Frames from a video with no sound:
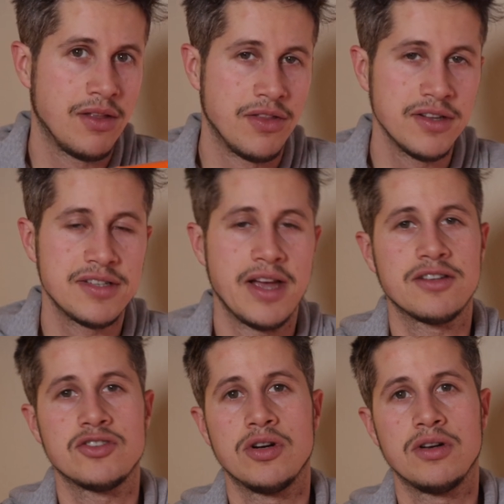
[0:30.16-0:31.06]
this
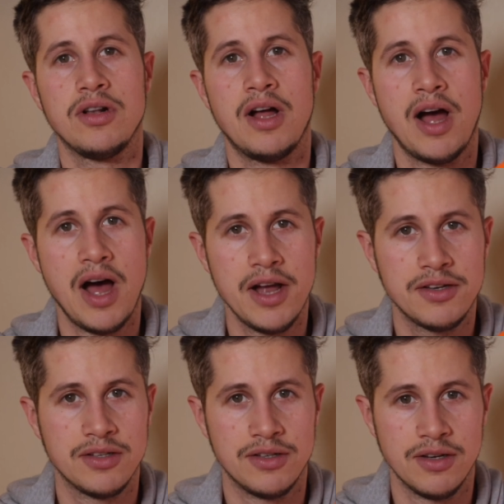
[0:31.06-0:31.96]
external
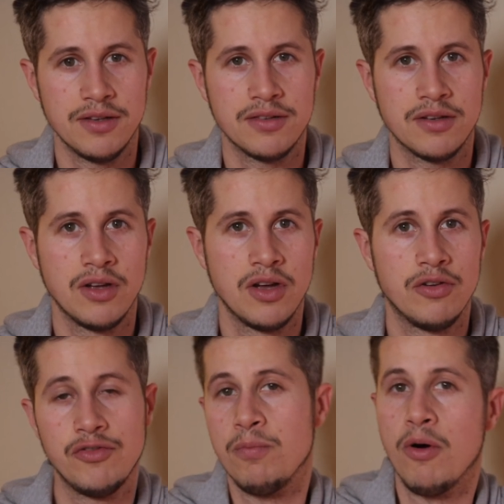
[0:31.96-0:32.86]
hard disk
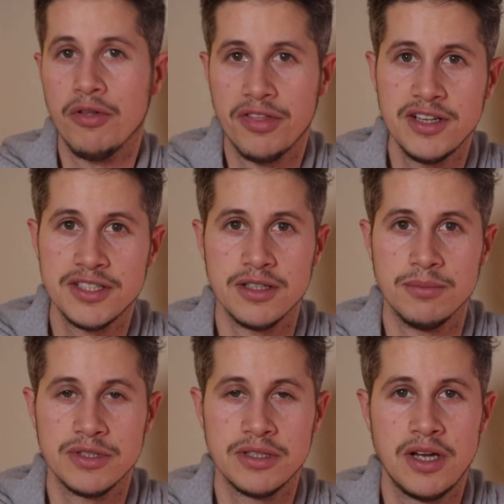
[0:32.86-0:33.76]
for both
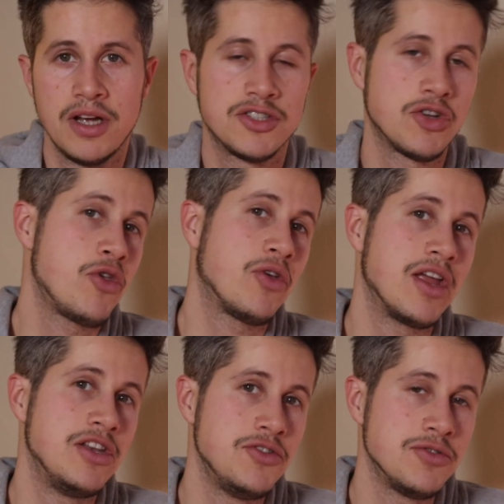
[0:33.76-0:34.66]
systems. So you
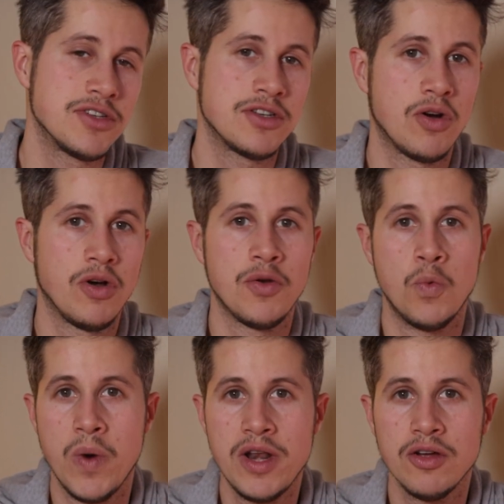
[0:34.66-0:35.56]
can use it on
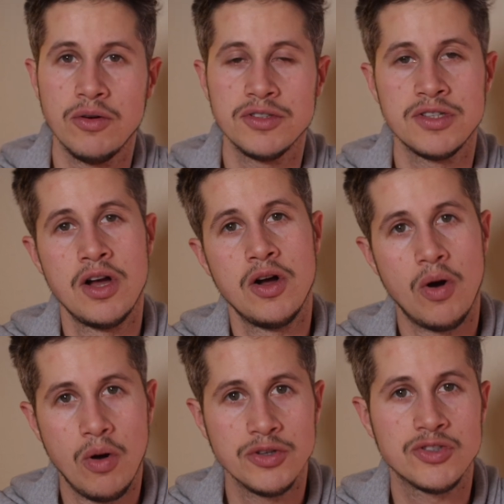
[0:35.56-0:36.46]
Windows,
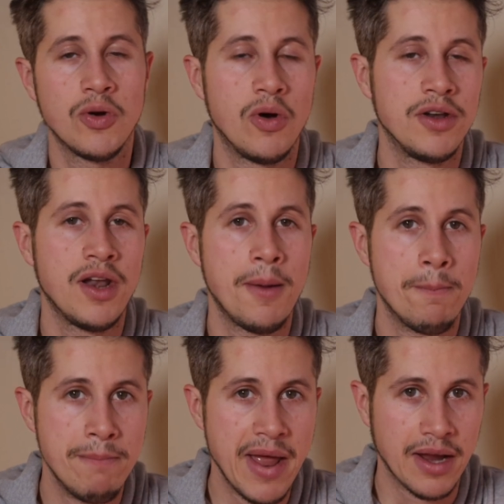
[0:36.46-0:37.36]
also on
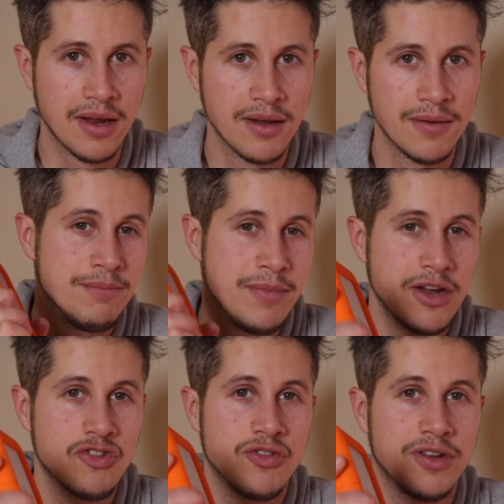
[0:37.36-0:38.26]
Mac.
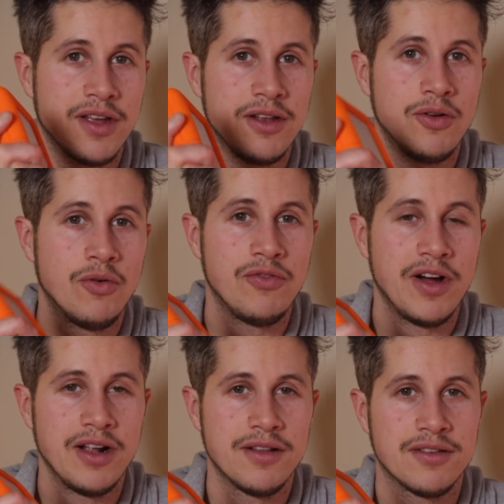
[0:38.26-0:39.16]
Make sure there are no
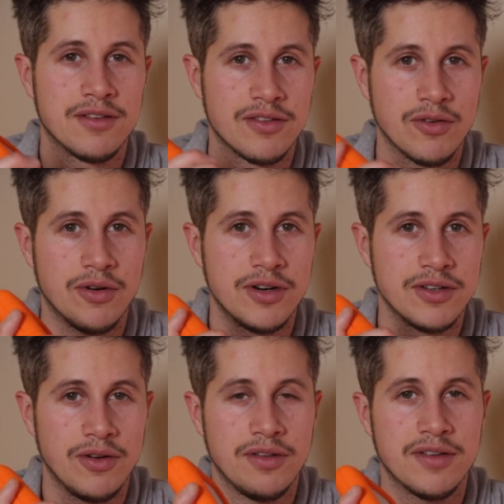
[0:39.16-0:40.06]
files stored
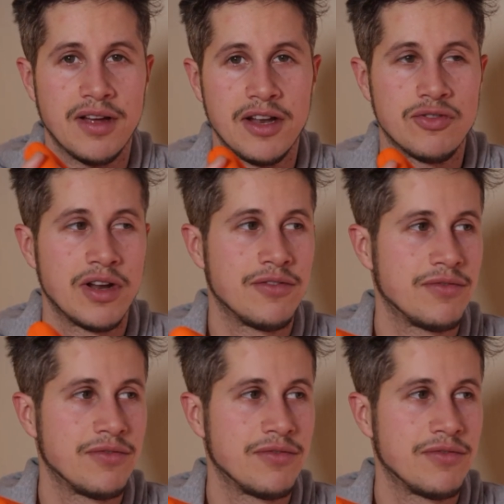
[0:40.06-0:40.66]
on this hard drive.